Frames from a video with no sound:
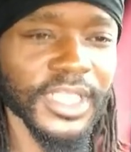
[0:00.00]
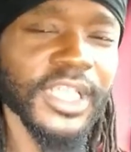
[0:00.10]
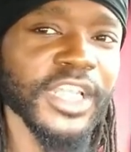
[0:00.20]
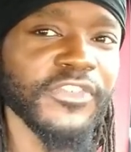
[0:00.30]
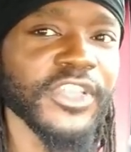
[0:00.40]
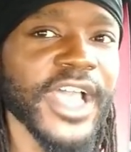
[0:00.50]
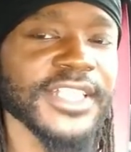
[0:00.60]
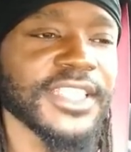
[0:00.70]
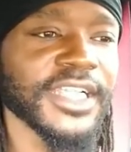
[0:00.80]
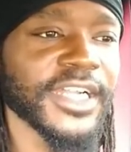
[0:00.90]
And if you
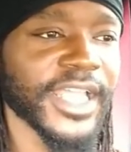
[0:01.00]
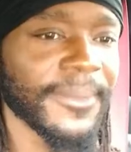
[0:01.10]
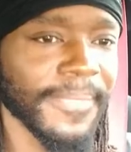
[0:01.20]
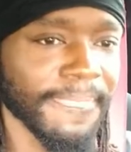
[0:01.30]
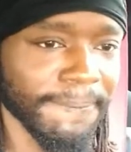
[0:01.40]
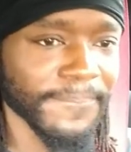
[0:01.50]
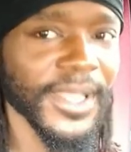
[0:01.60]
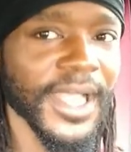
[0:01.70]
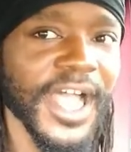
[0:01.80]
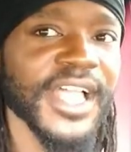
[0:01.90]
guys hear that,
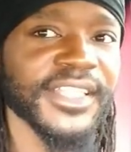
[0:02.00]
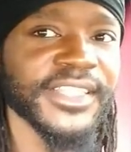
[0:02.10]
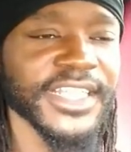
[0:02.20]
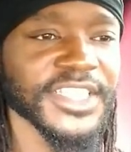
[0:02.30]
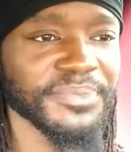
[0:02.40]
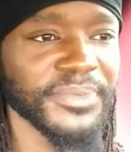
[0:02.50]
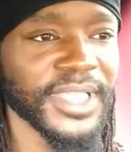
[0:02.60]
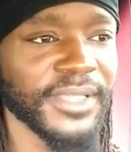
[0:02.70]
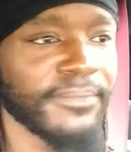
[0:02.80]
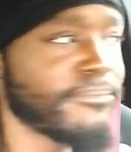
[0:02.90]
that's
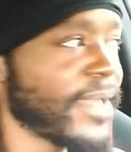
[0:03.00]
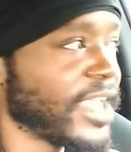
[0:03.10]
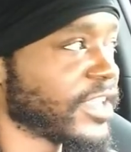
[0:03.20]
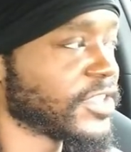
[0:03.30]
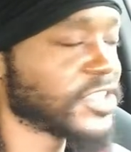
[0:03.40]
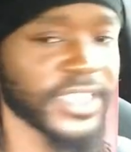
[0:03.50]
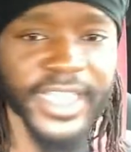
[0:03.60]
me making sure,